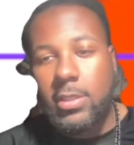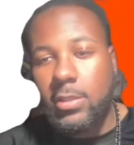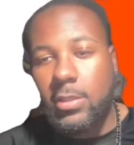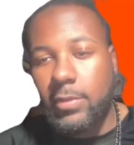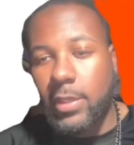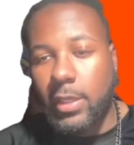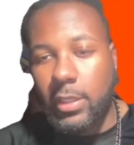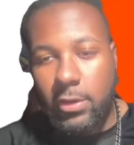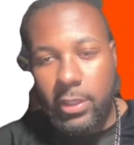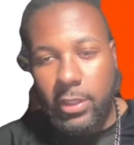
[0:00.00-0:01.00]
Man,
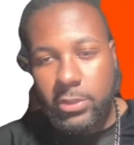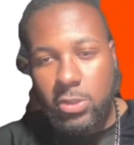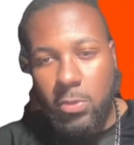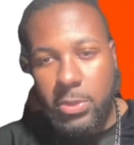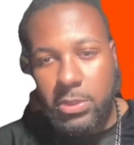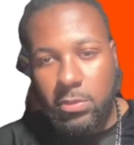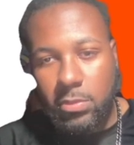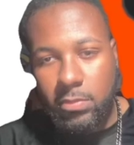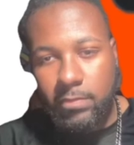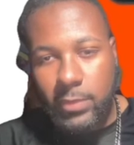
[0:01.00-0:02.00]
Garrett's going with
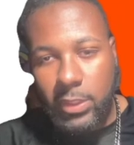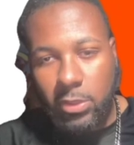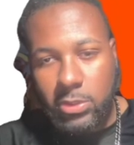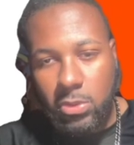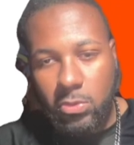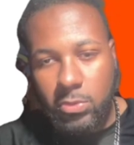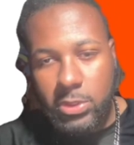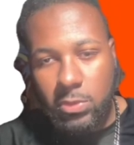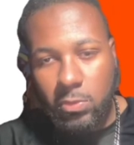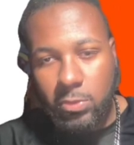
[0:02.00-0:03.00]
some
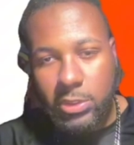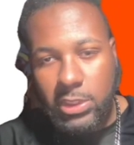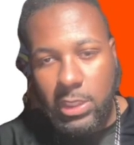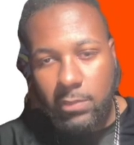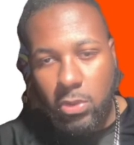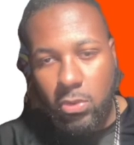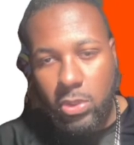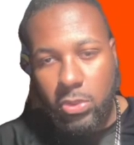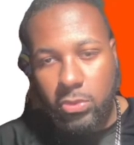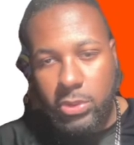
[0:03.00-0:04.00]
risky
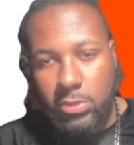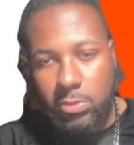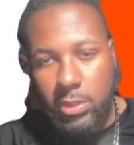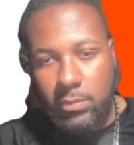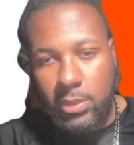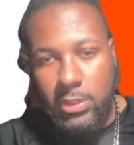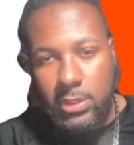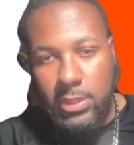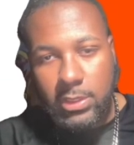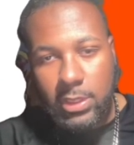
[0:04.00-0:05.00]
bulldogs this week. But
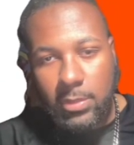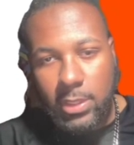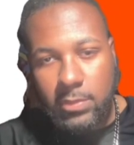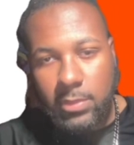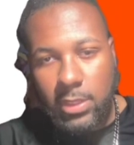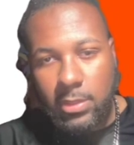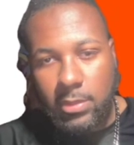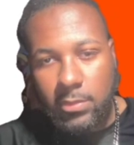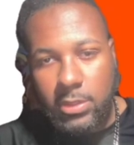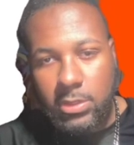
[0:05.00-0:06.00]
listen, that's him,
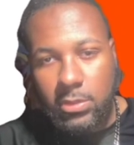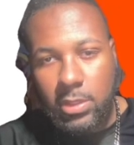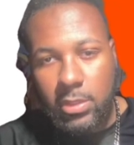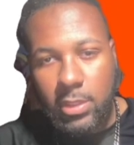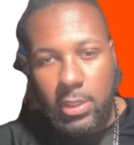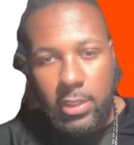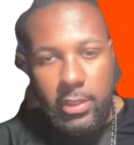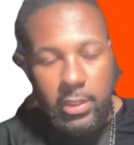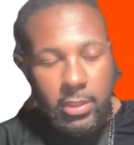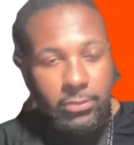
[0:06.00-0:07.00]
not me. So yeah.
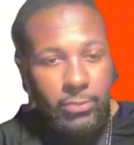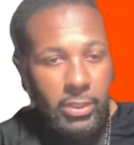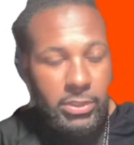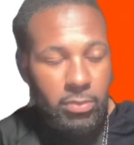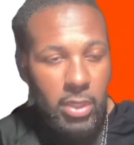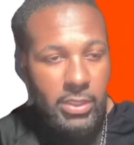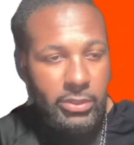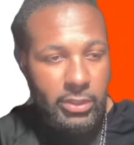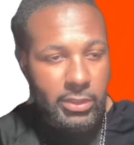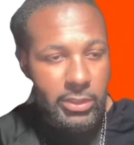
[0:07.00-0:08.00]
Well,
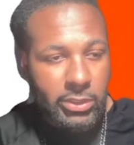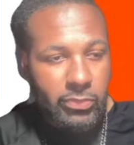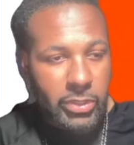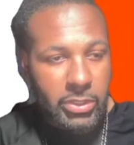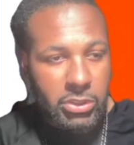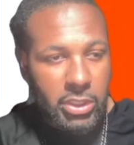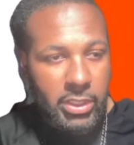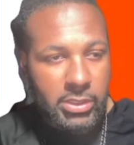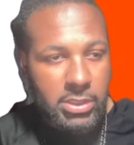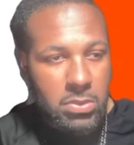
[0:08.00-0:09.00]
surprisingly, he's picking the
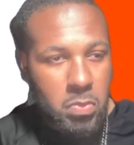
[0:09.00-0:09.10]
Giants.